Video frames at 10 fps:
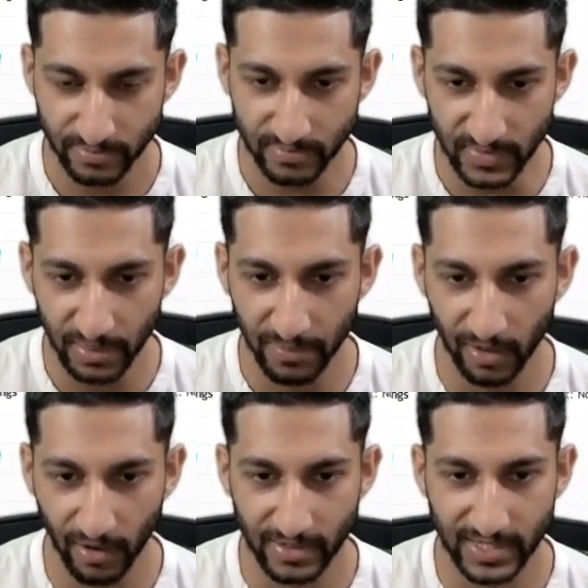But a
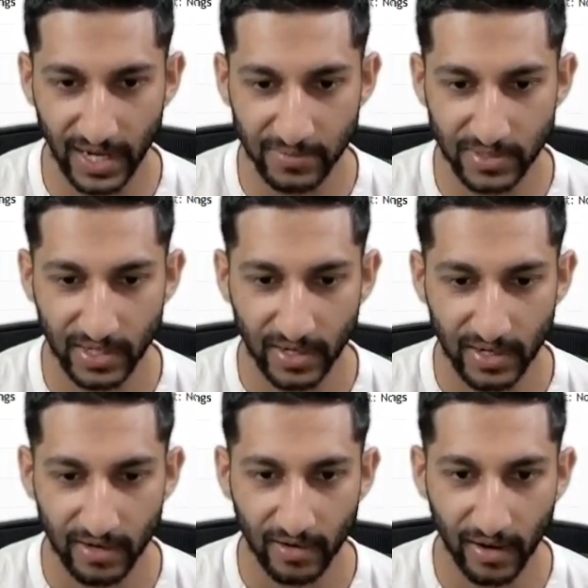lot of times,
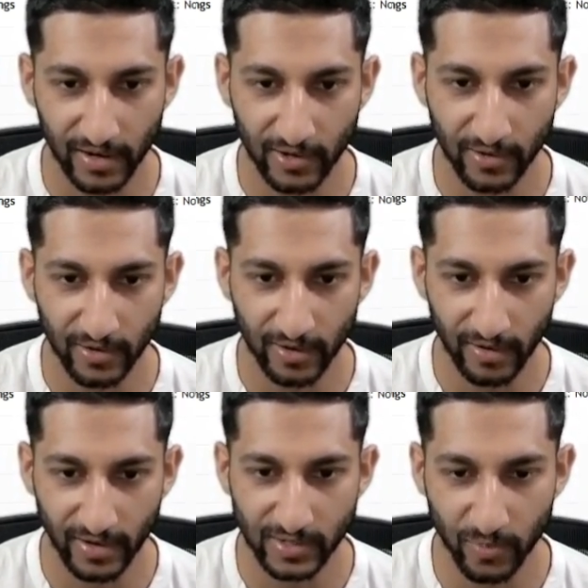good earnings
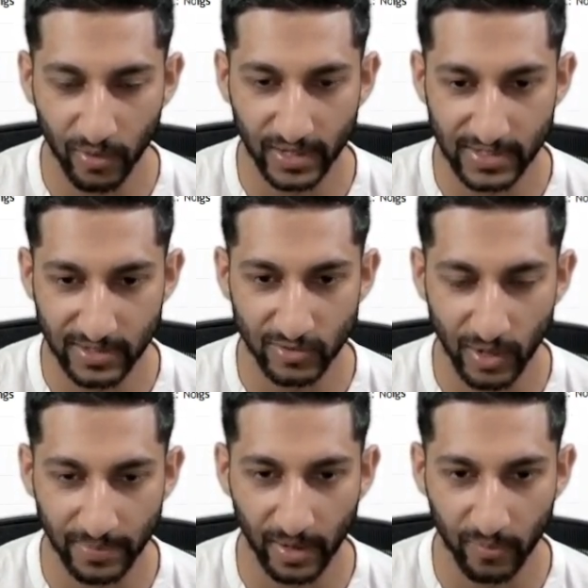report can still drop
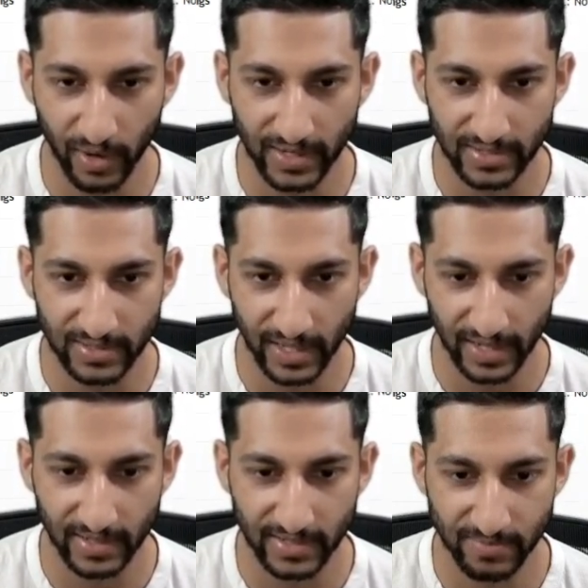down price. Like this
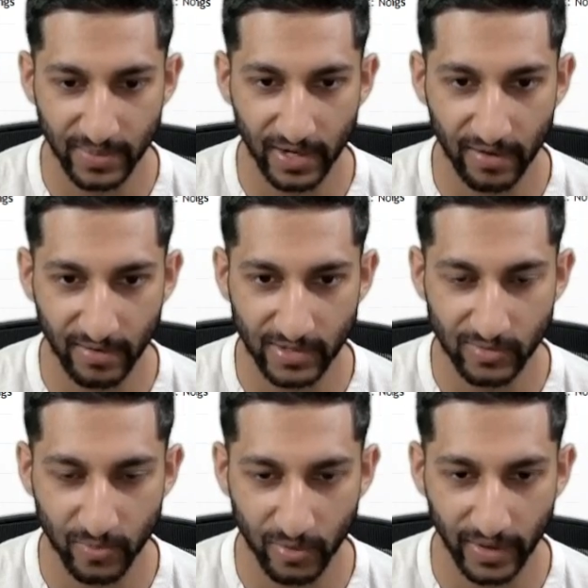big earnings report
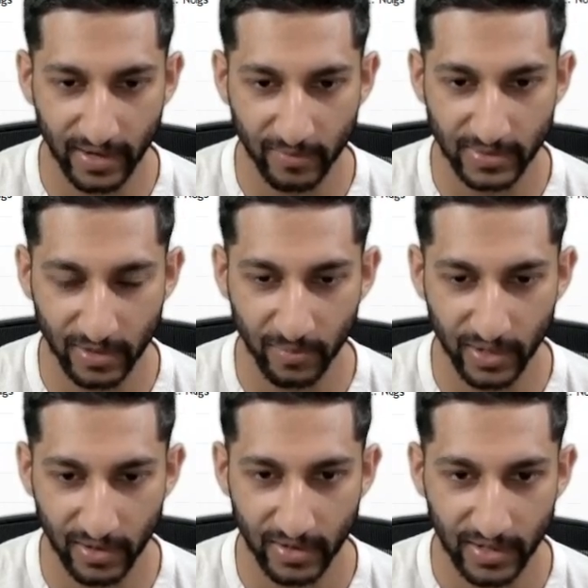right here was looking pretty
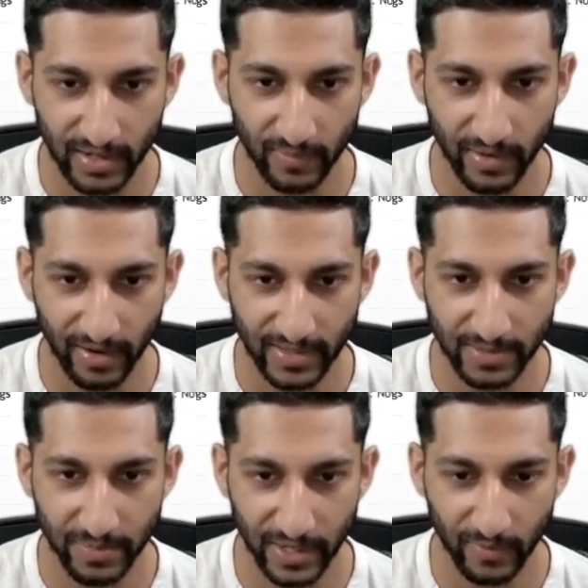good, and we had this
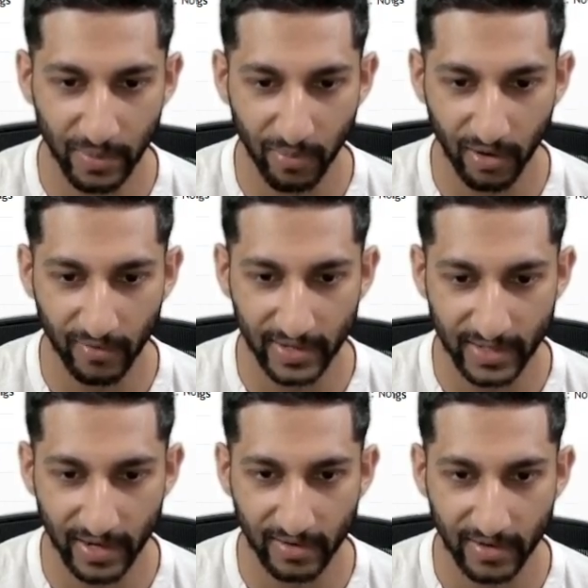big red bar right
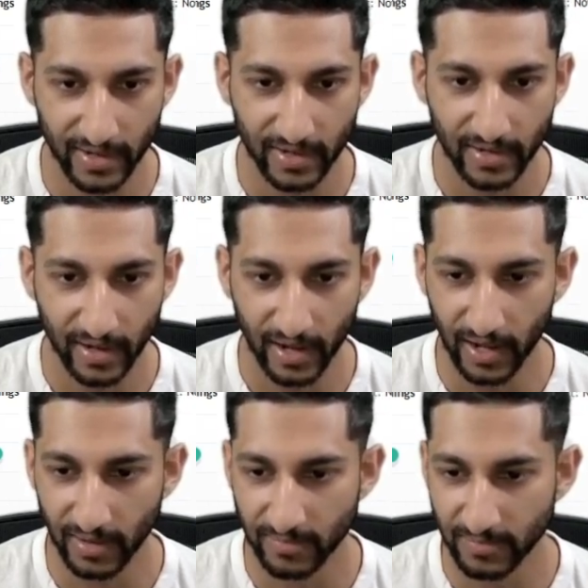there.
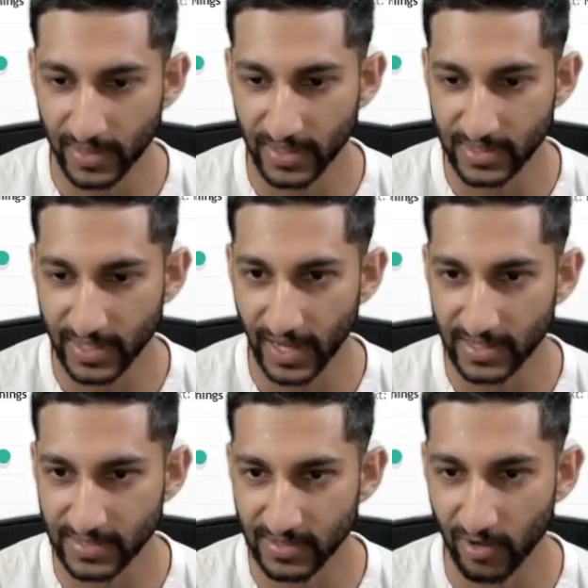In this case,
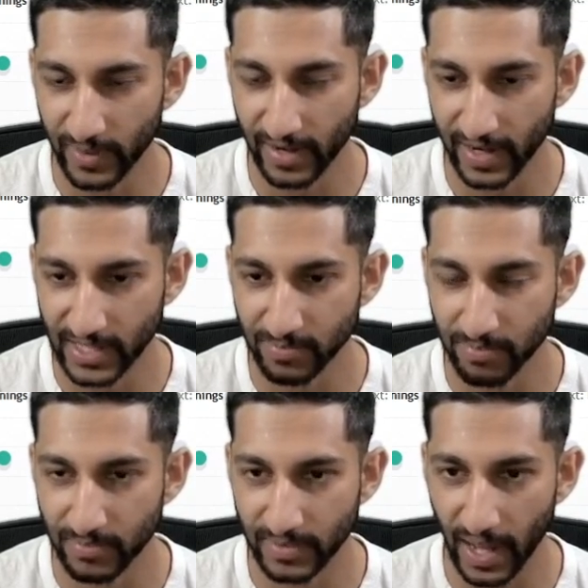we had a nice
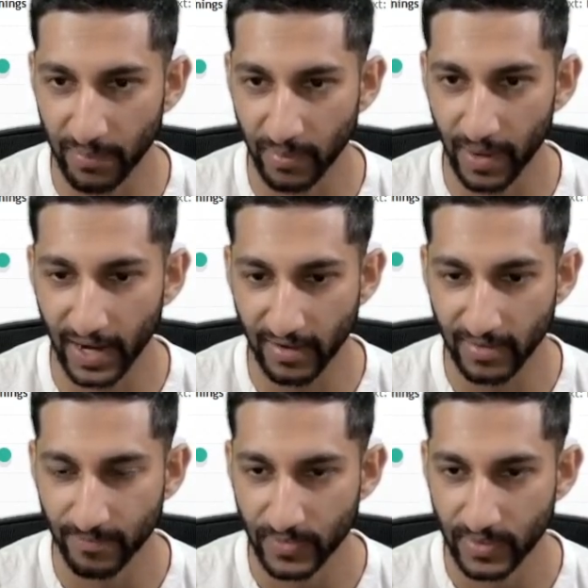gap up higher.